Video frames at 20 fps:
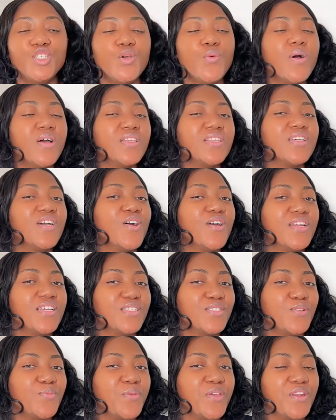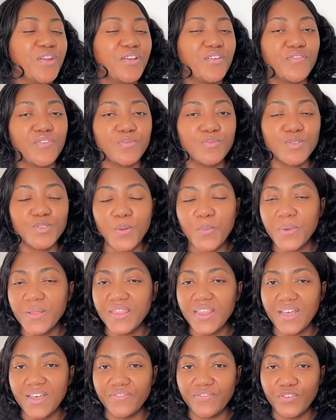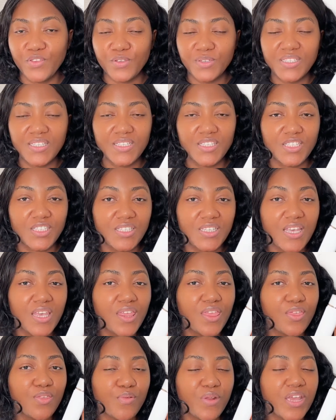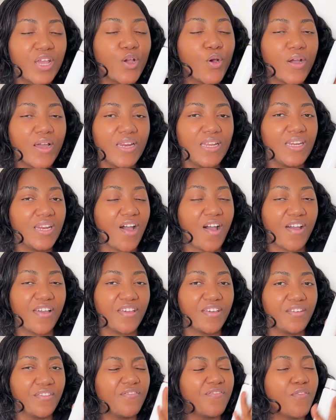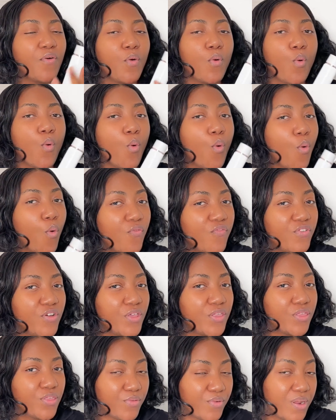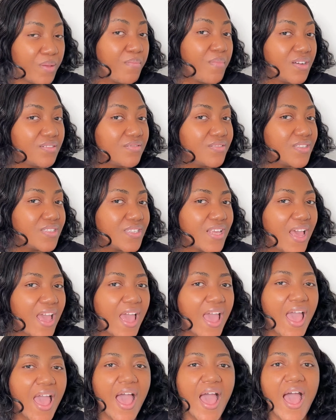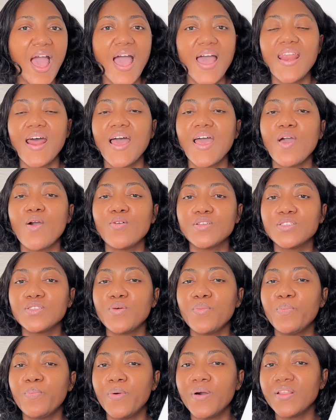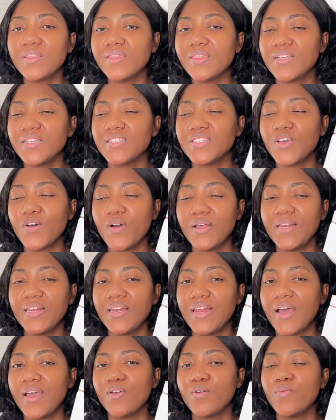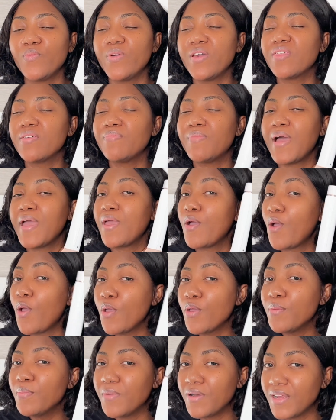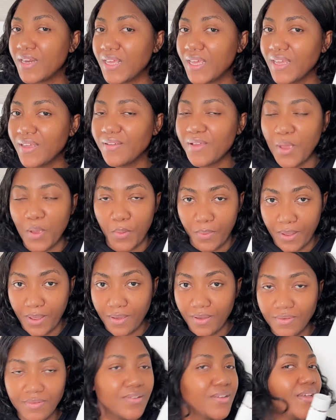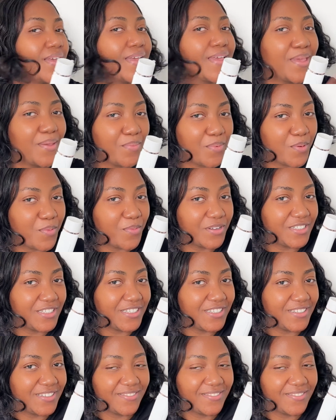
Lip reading: want the honest opinion from someone that I've used this T3 coiling iron for over 3 months, and I also bought this coiling iron with my own money. Well, keep on watching.